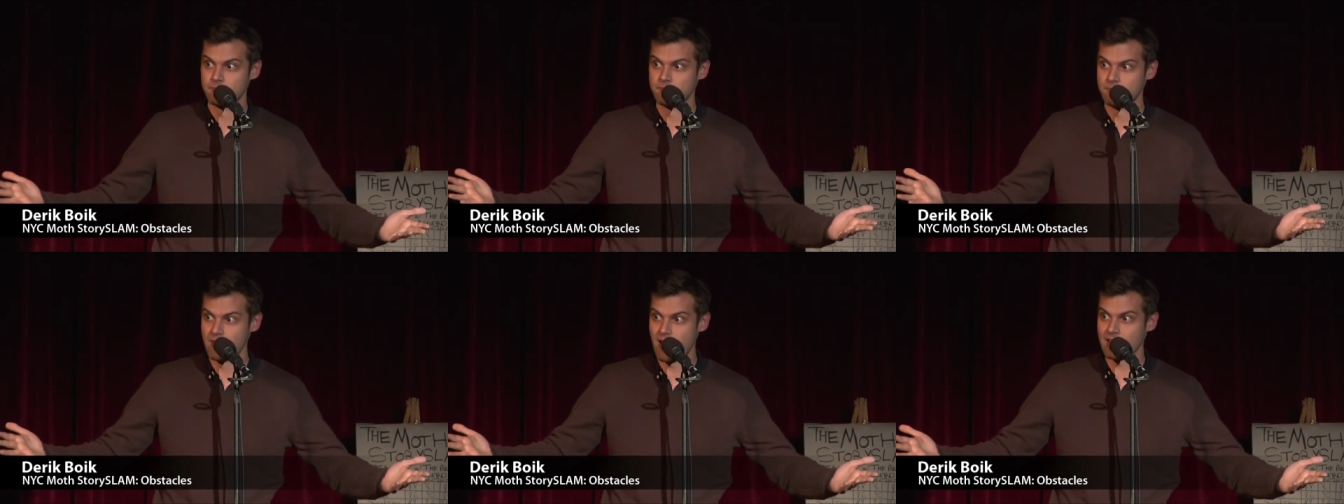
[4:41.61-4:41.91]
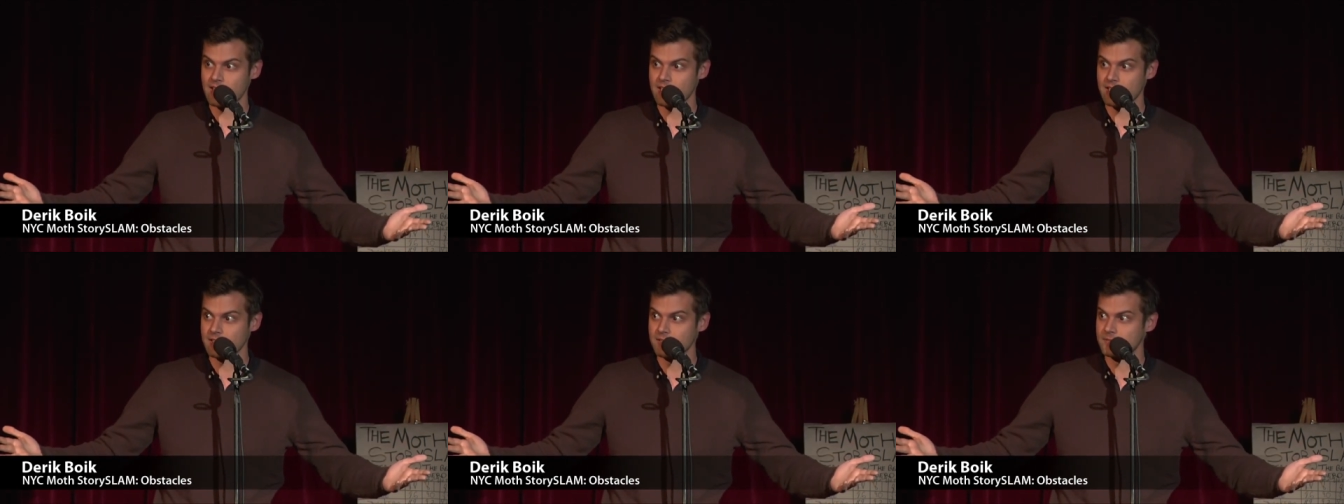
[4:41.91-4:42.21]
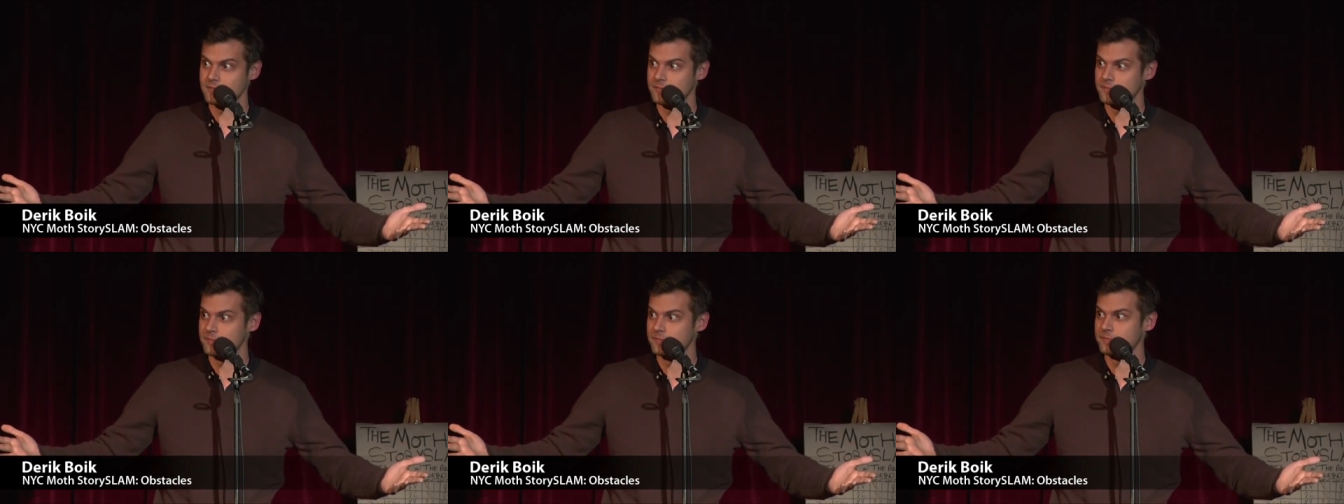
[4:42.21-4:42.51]
Nothing.
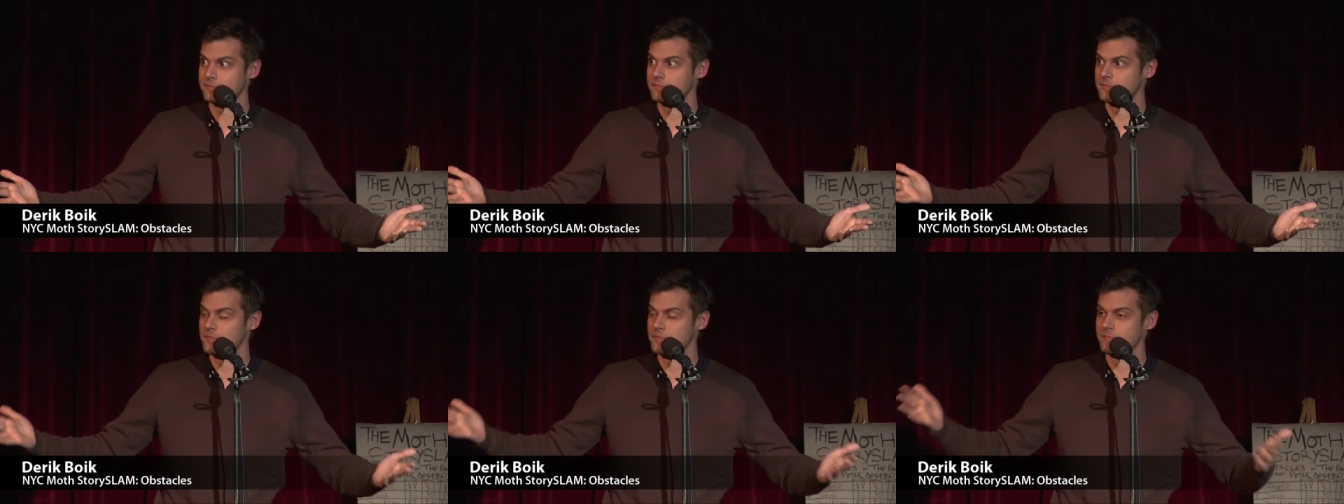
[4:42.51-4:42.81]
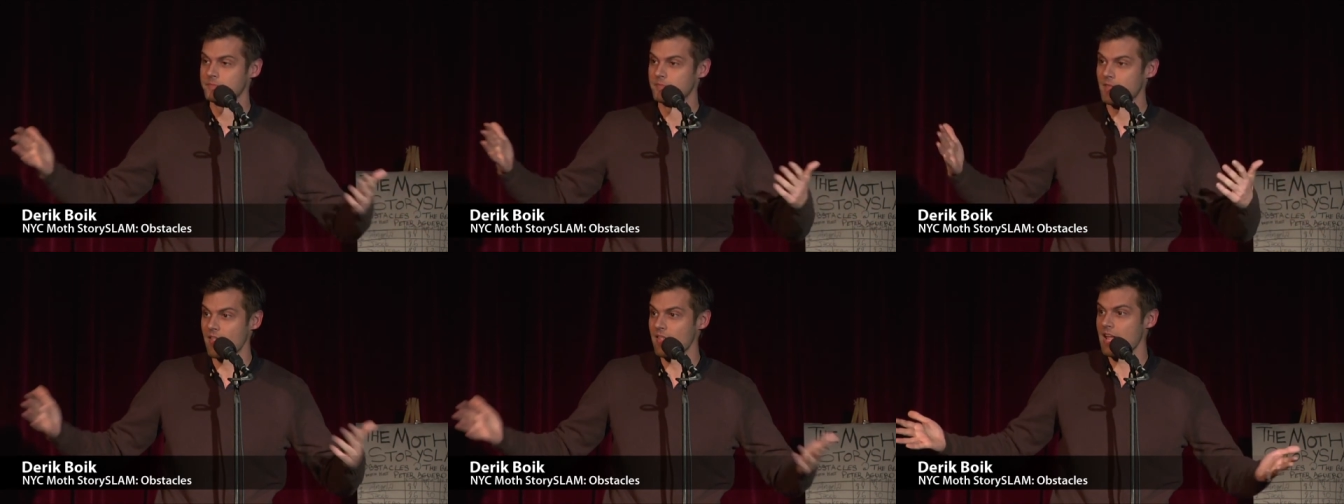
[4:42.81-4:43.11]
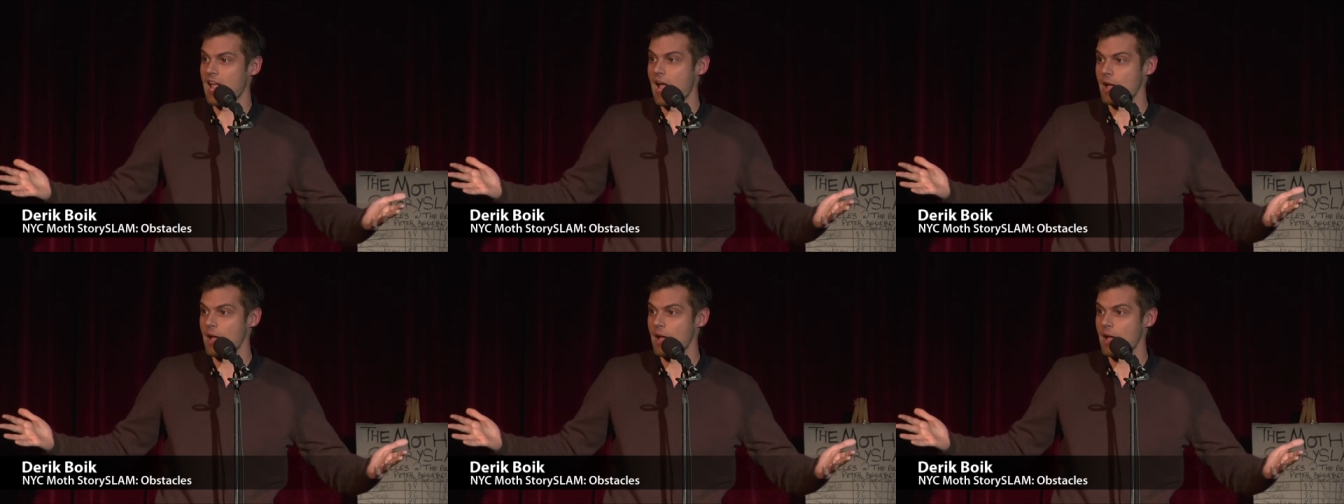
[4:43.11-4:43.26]
Nothing